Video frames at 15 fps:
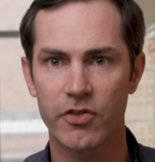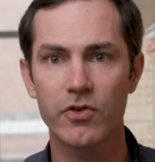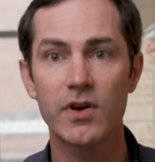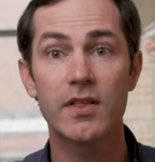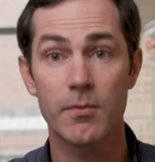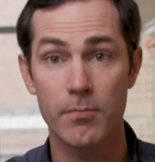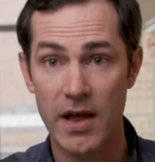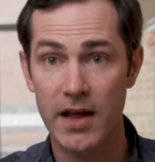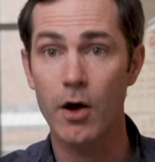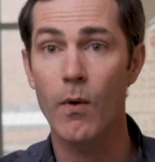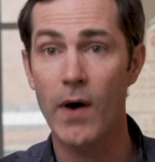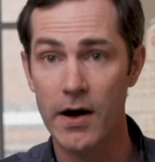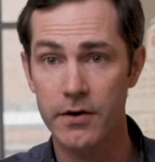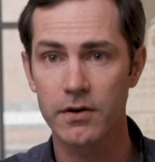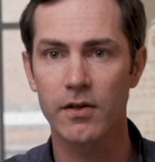three that may go
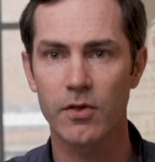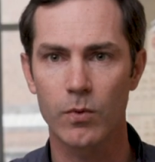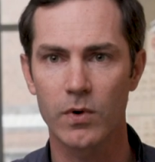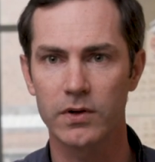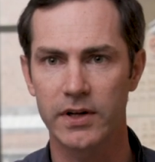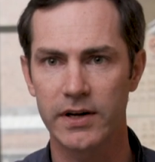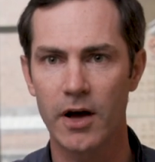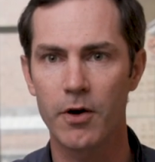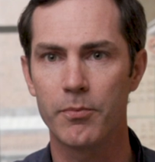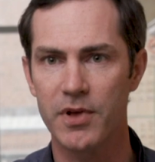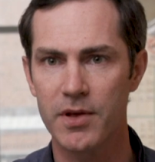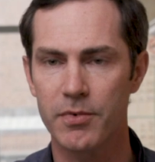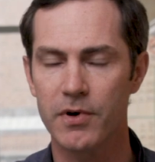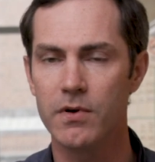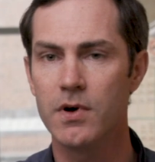out into the world and help
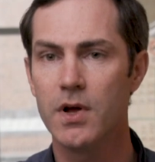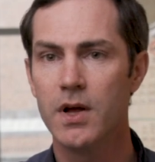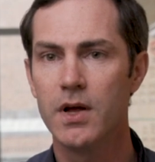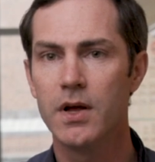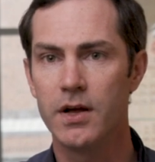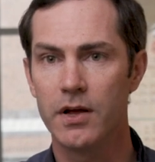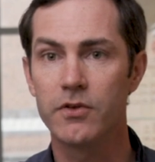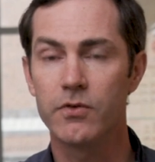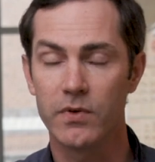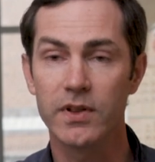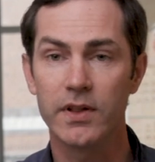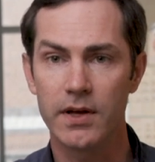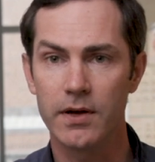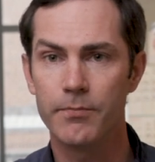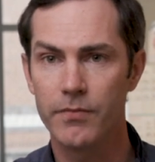people is
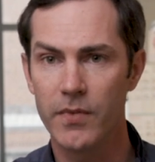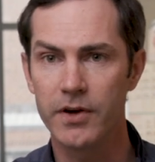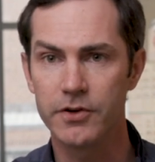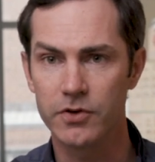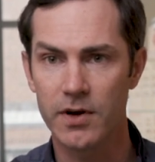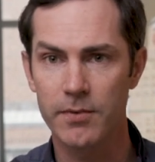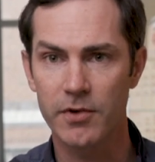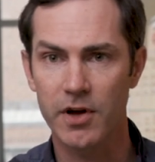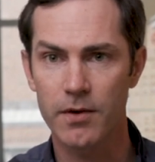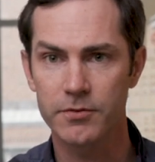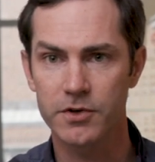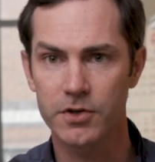really a, a dream come